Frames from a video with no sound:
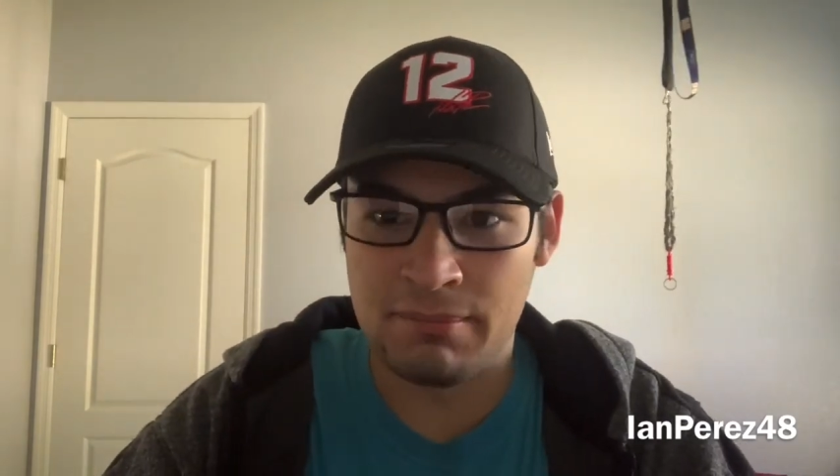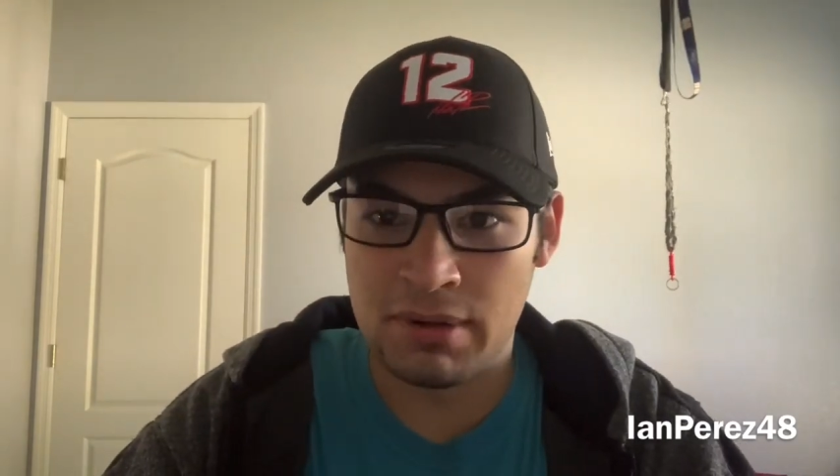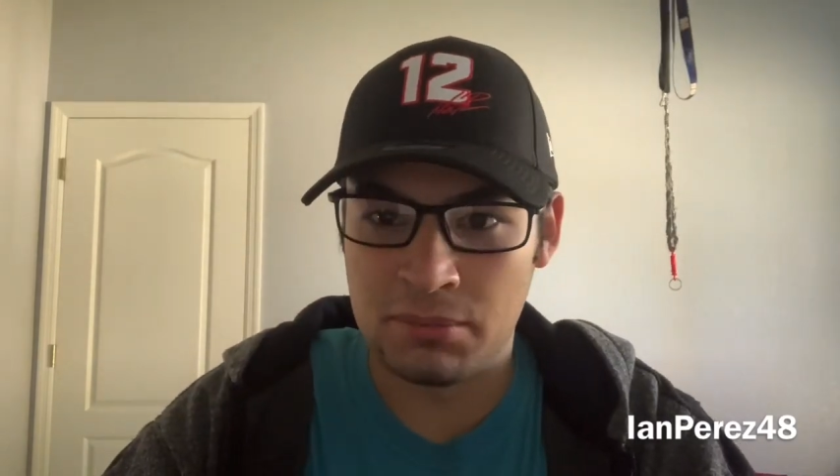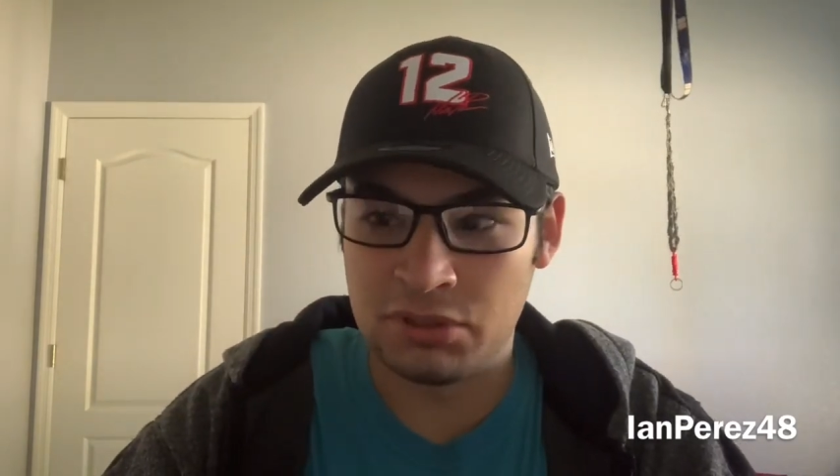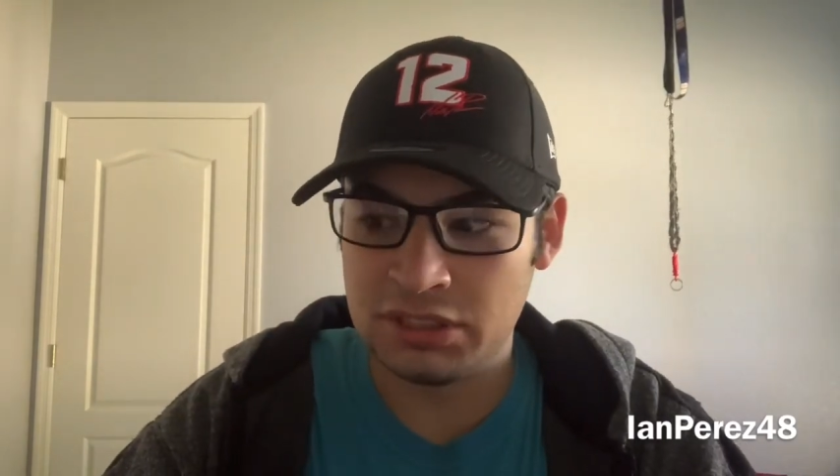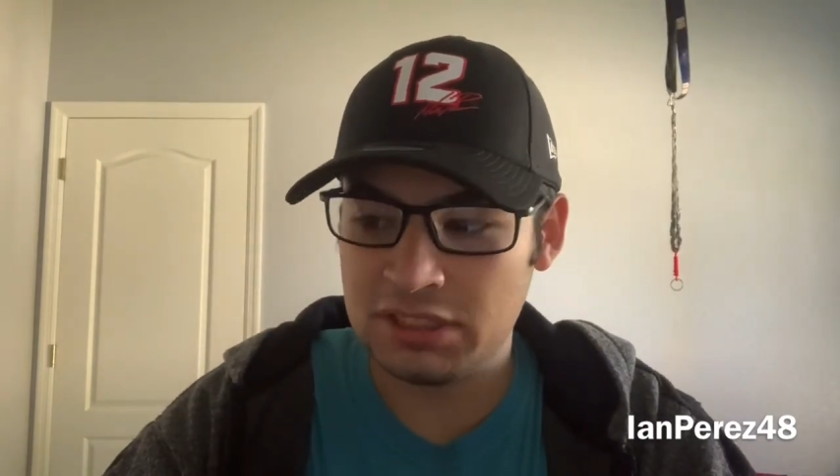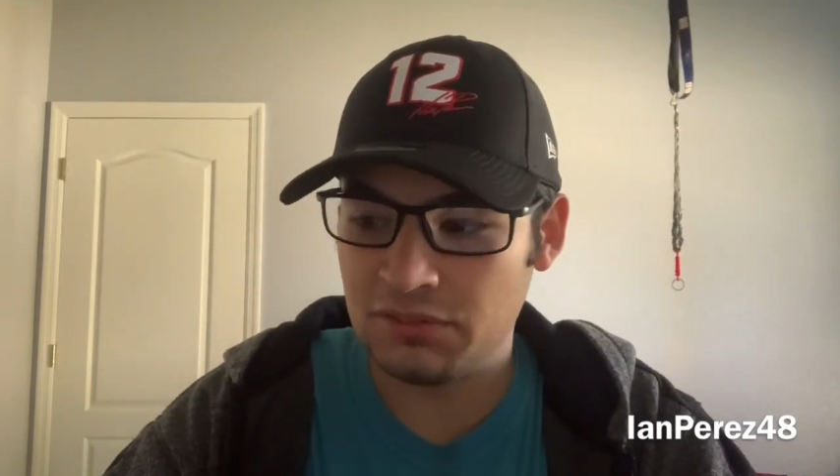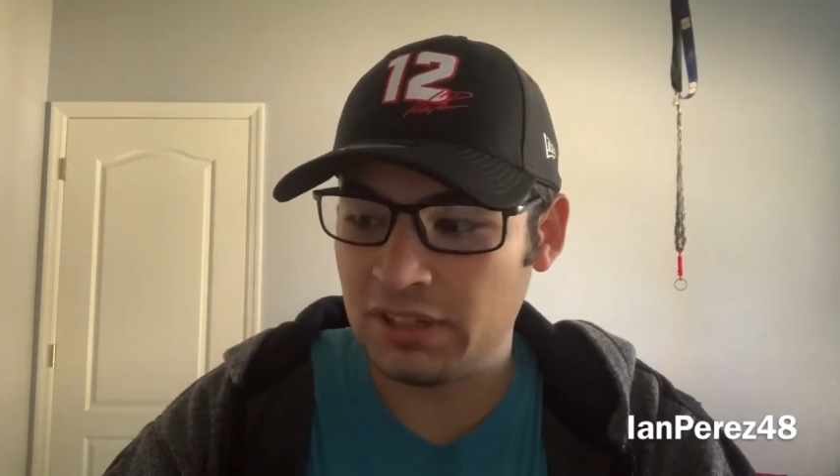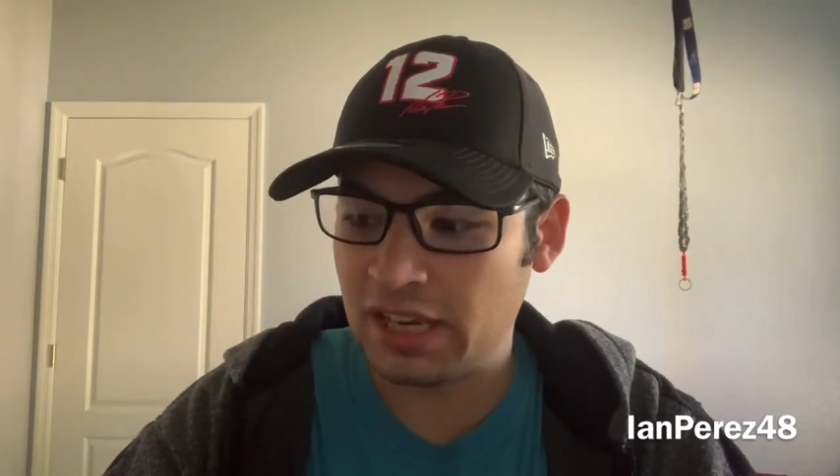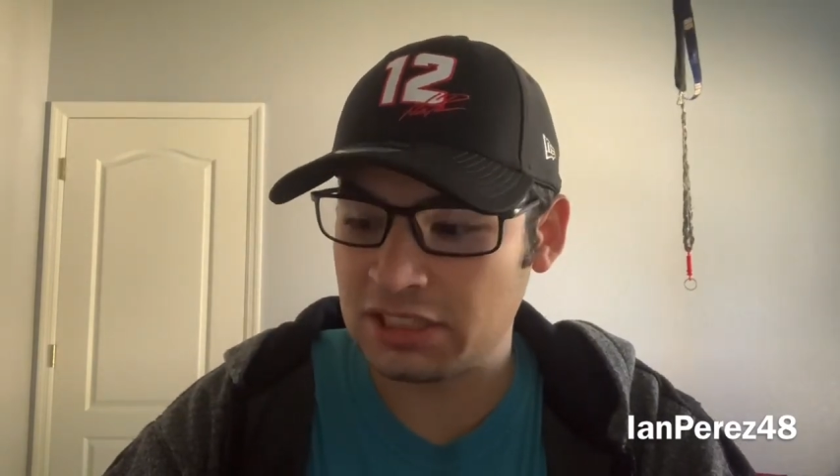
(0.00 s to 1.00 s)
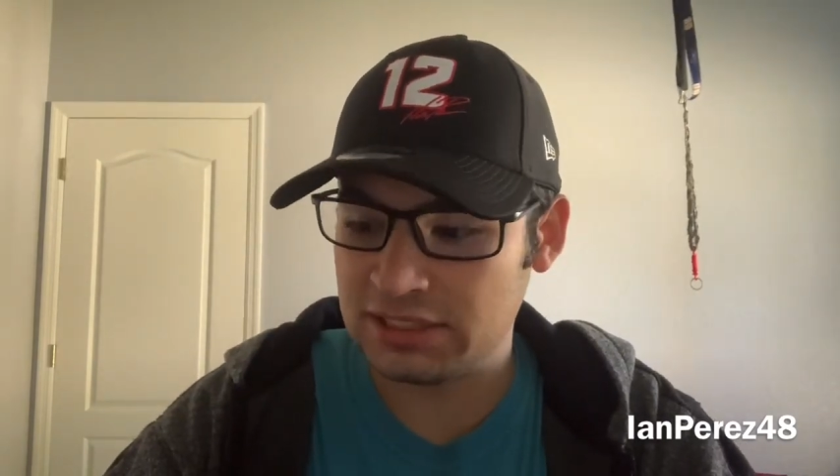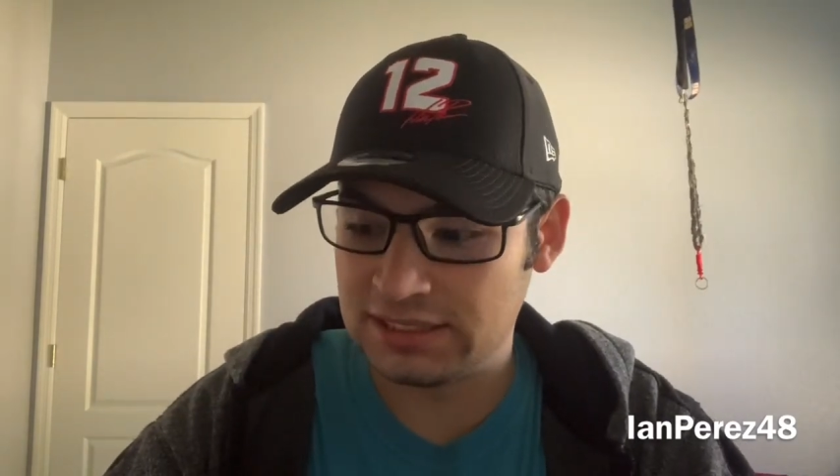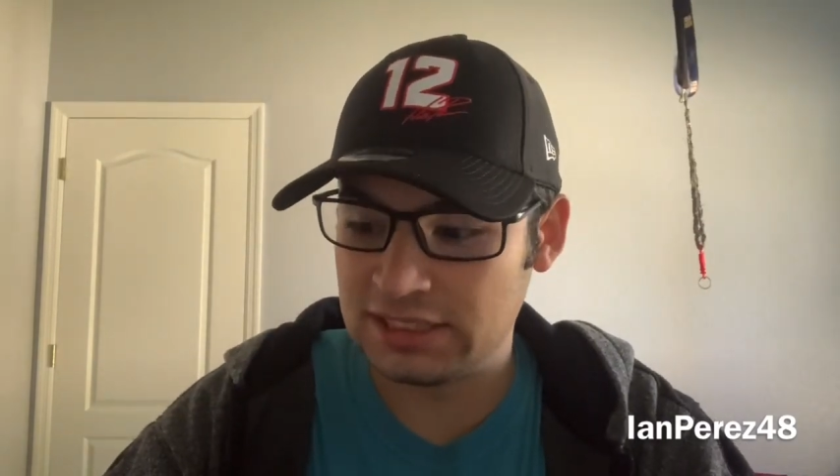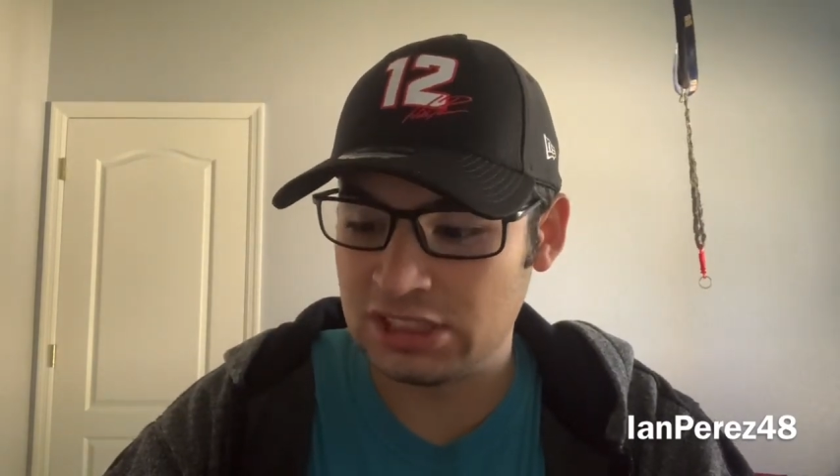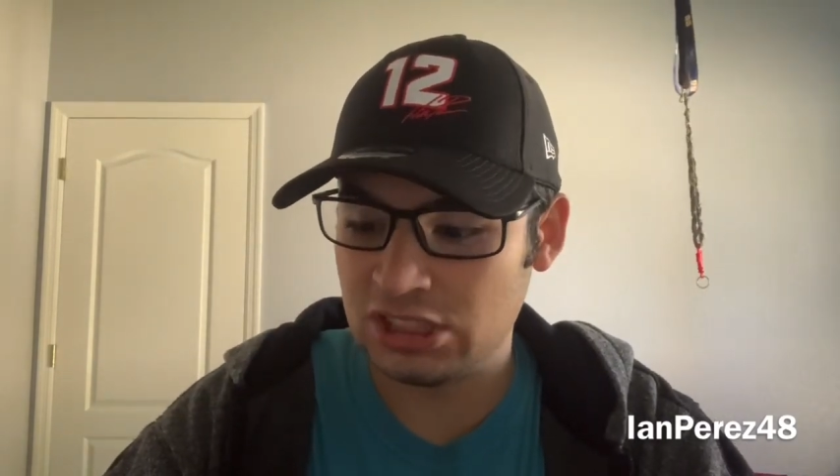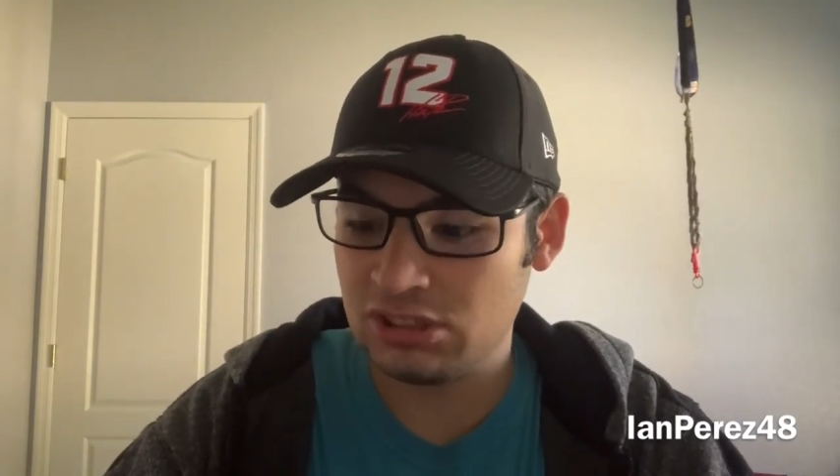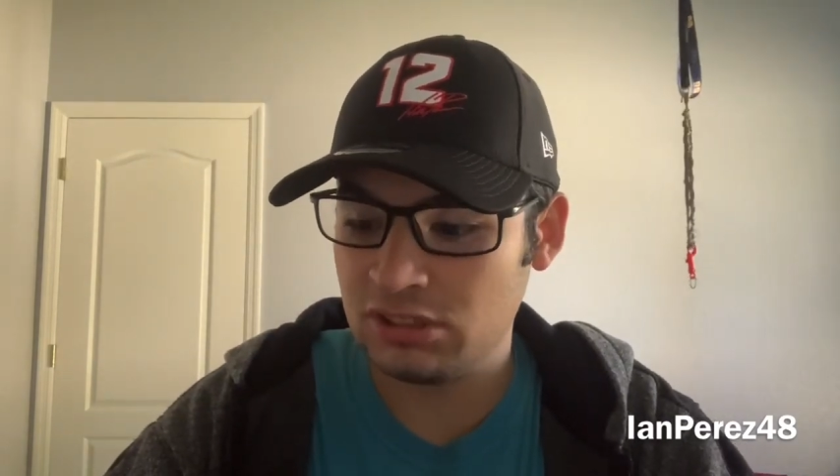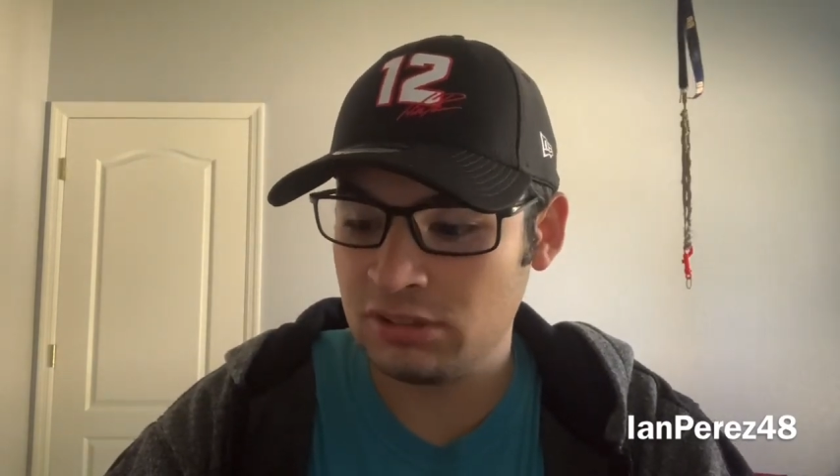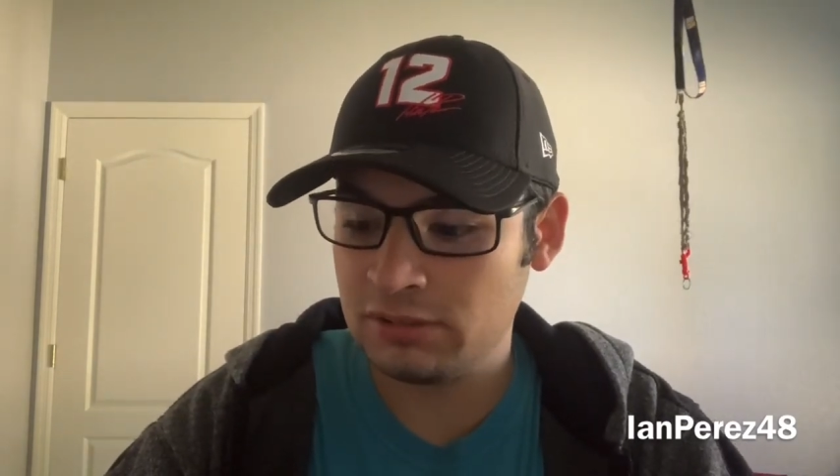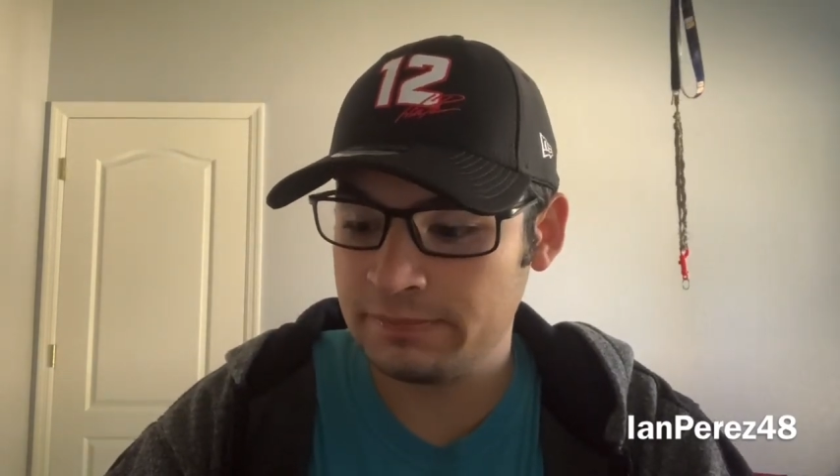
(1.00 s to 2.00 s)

memories of reactions this year,